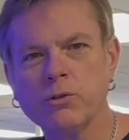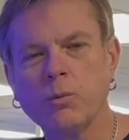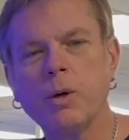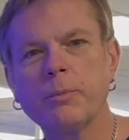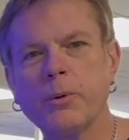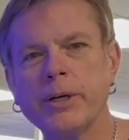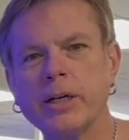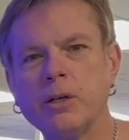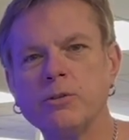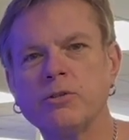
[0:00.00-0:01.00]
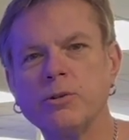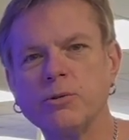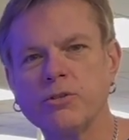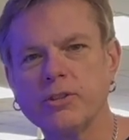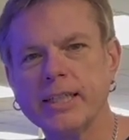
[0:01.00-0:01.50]
to
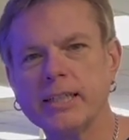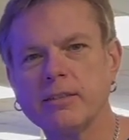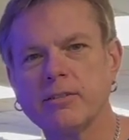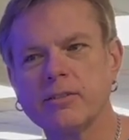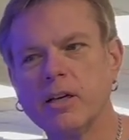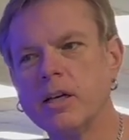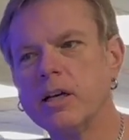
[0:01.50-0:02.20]
1.026.